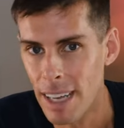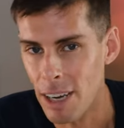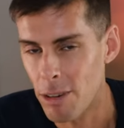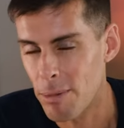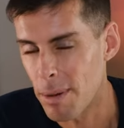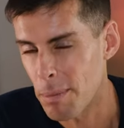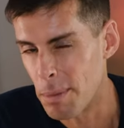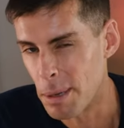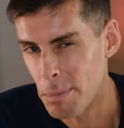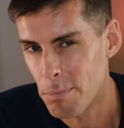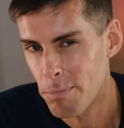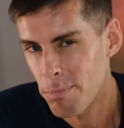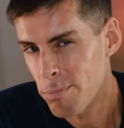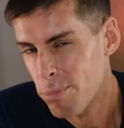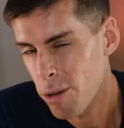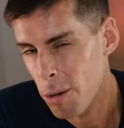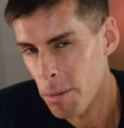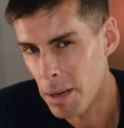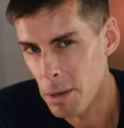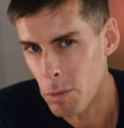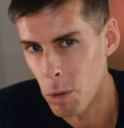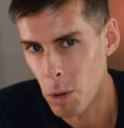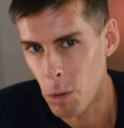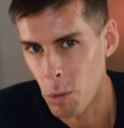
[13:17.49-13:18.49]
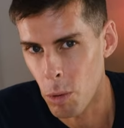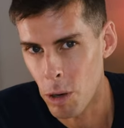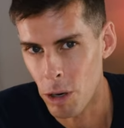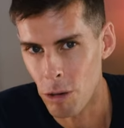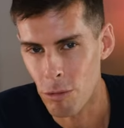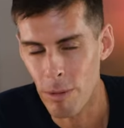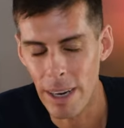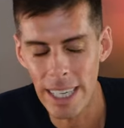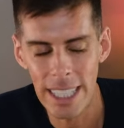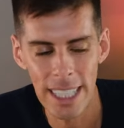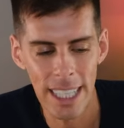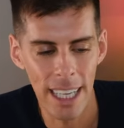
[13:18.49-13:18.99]
Now remember, you probably won't want to
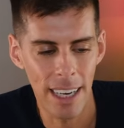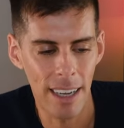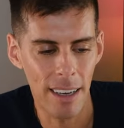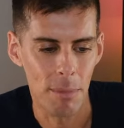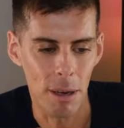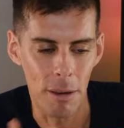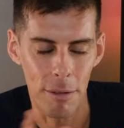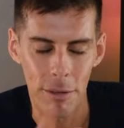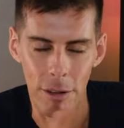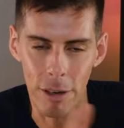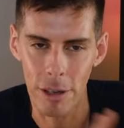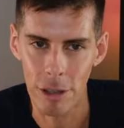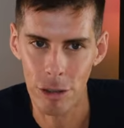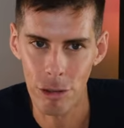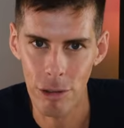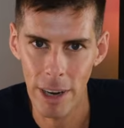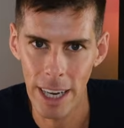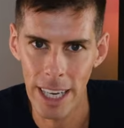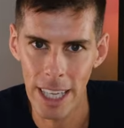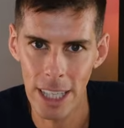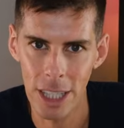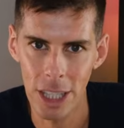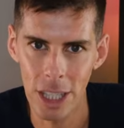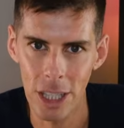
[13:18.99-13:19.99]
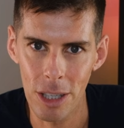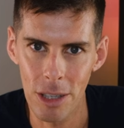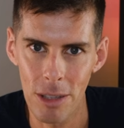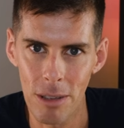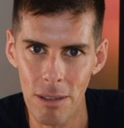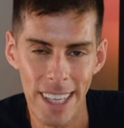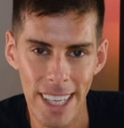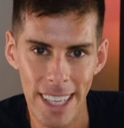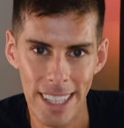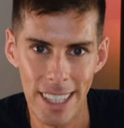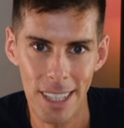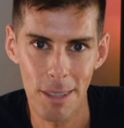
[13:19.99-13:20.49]
race in it, but for a training shoe,
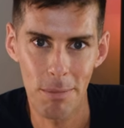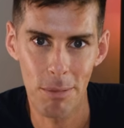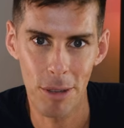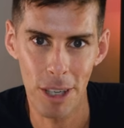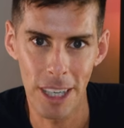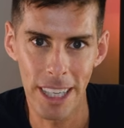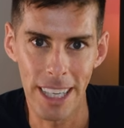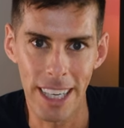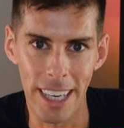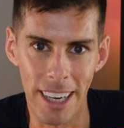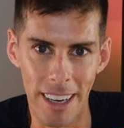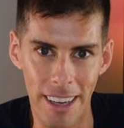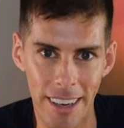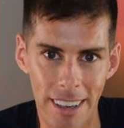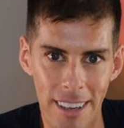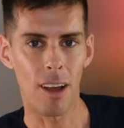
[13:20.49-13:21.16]
this is pretty good.